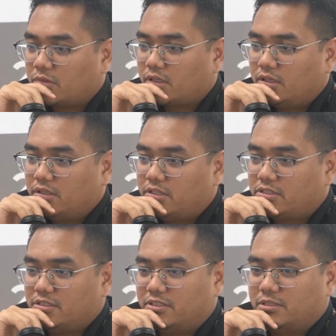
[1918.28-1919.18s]
Just a
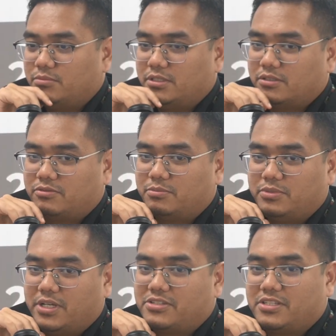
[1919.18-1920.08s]
little bit of
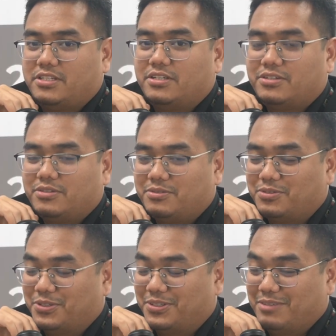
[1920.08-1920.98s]
PSA
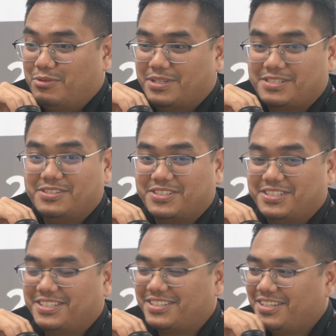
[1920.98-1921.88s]
for everyone's
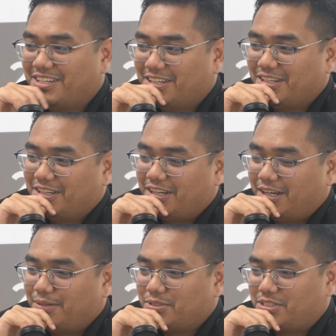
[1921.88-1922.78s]
listening. I
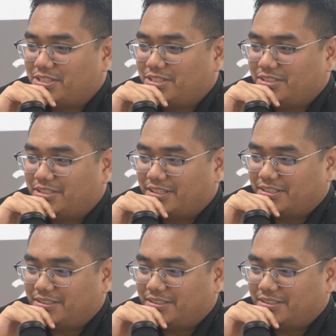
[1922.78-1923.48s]
would say that